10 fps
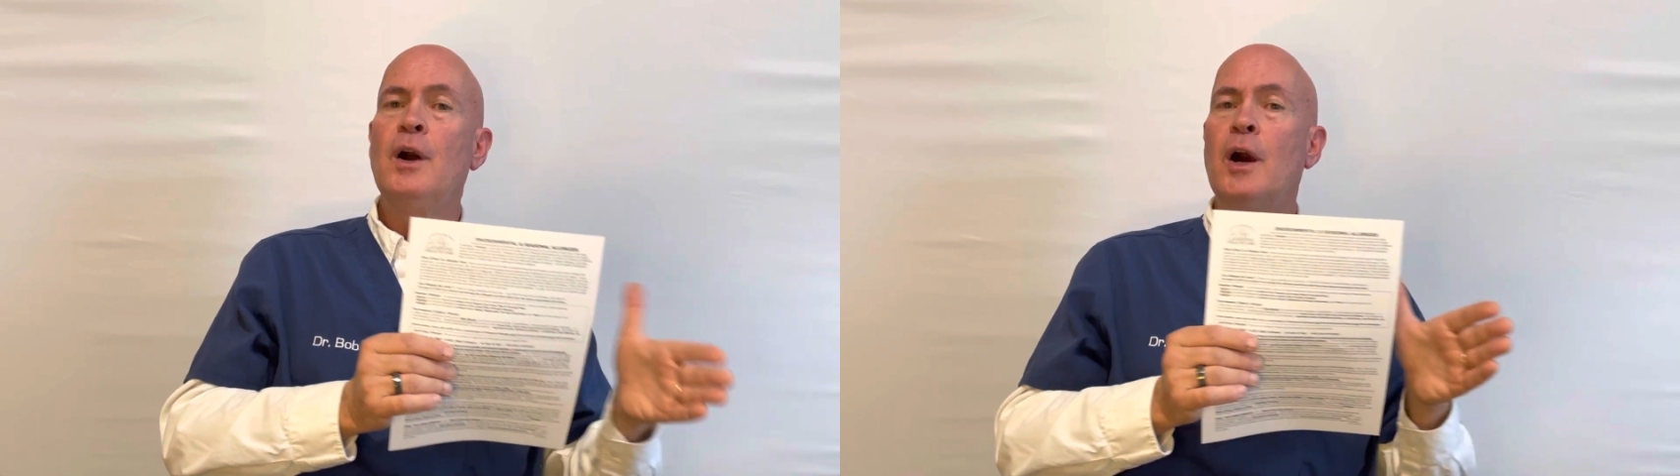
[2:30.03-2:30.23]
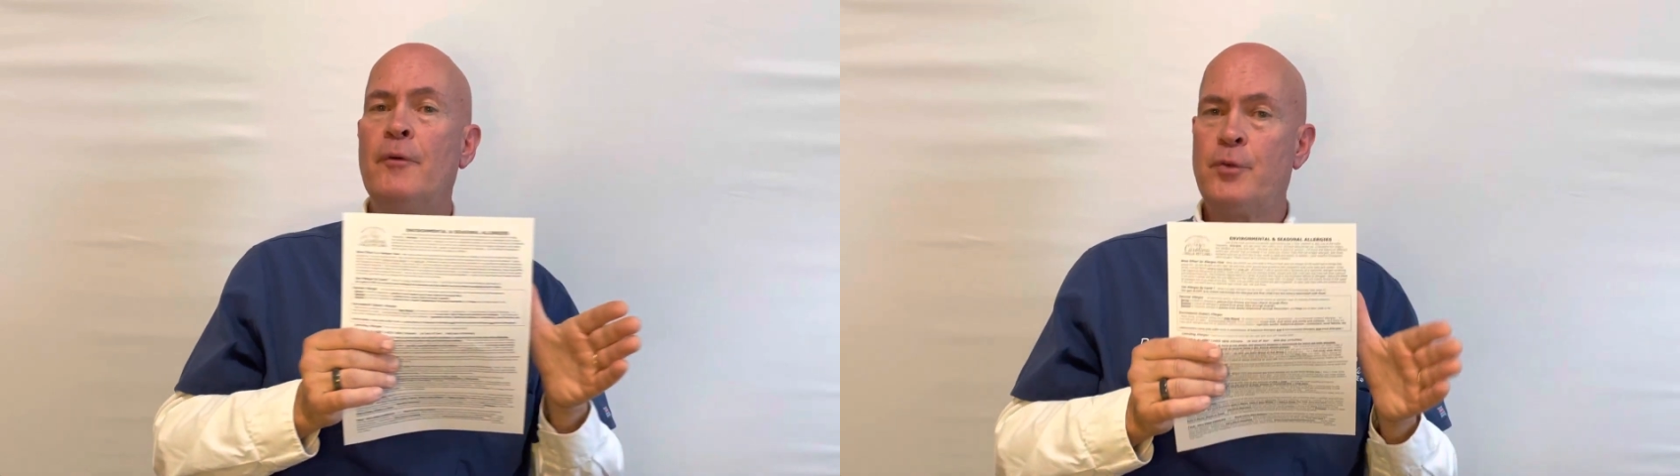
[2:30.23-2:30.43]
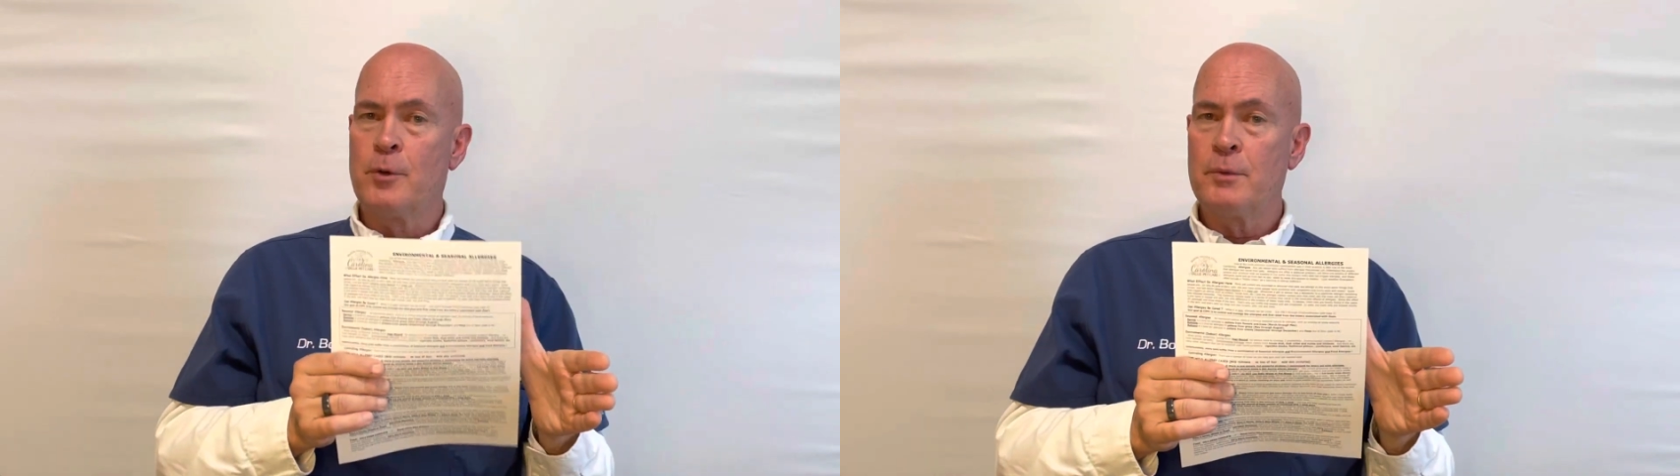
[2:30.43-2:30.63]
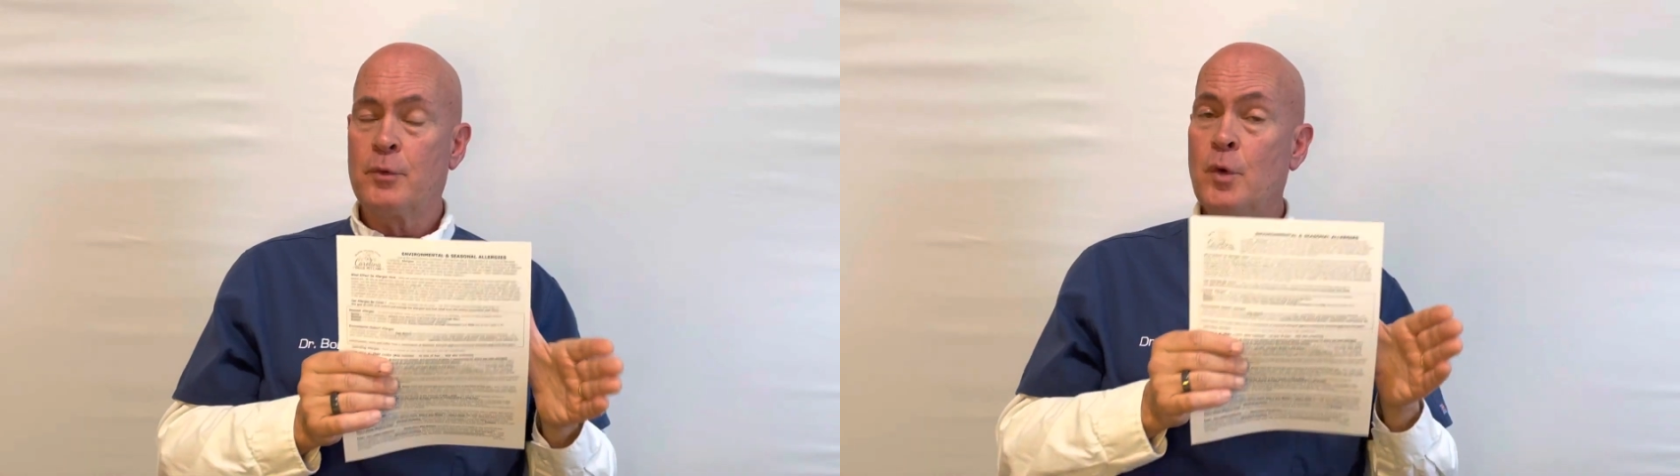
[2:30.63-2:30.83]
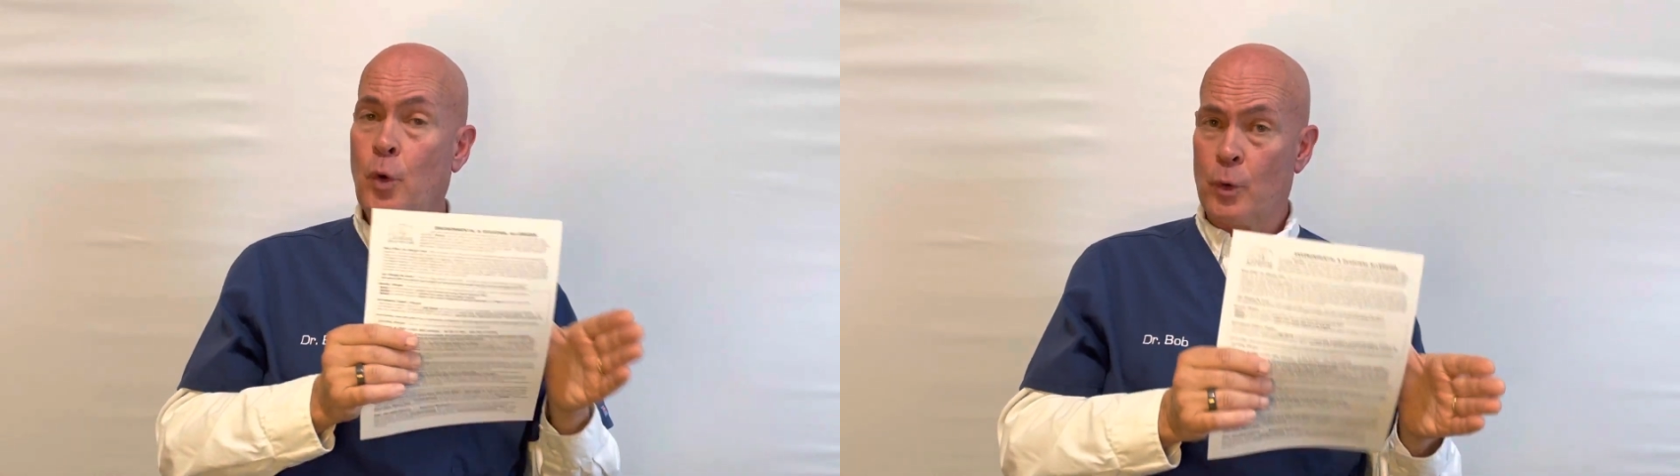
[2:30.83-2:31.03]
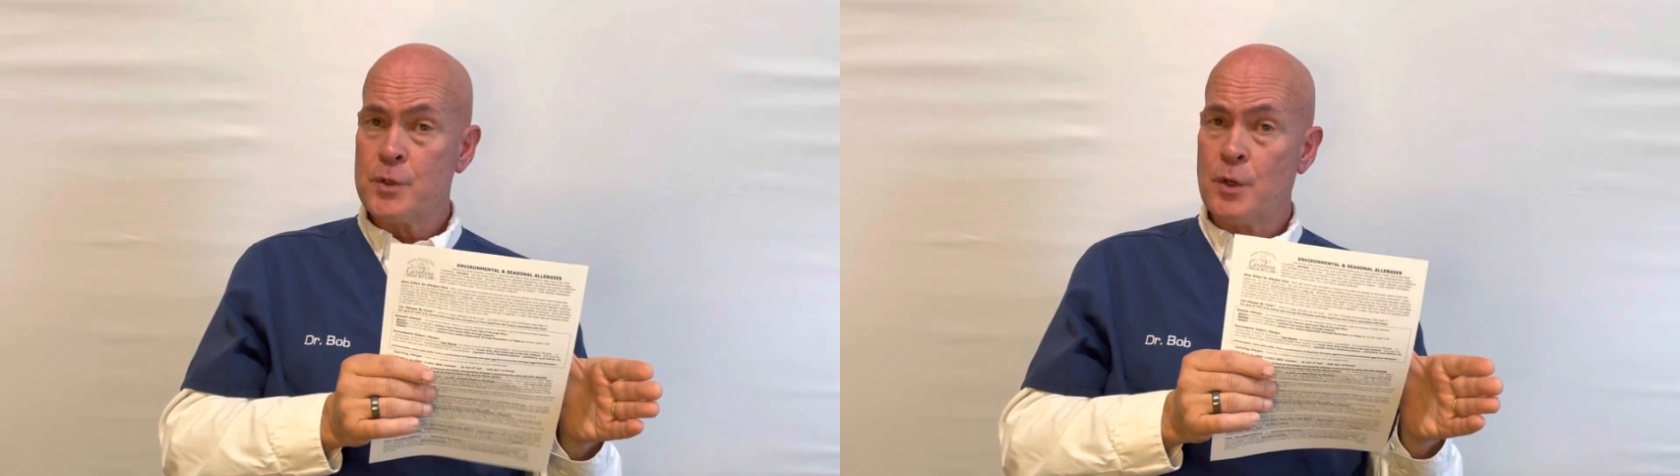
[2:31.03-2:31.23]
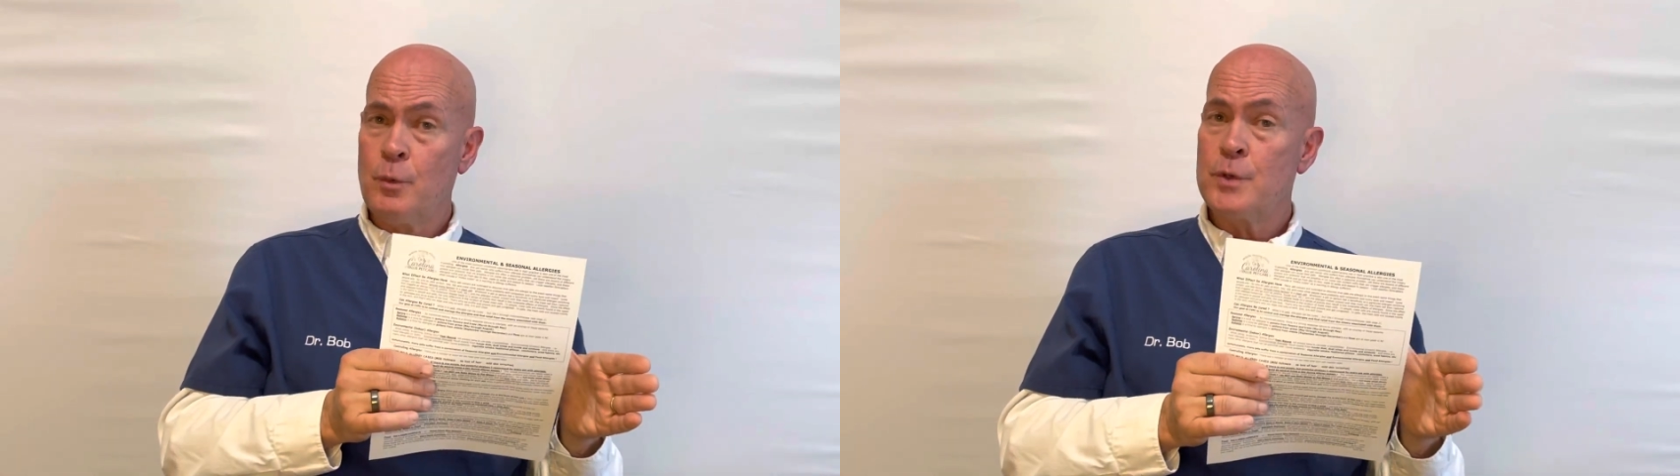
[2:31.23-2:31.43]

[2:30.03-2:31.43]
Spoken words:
a form of cortisone,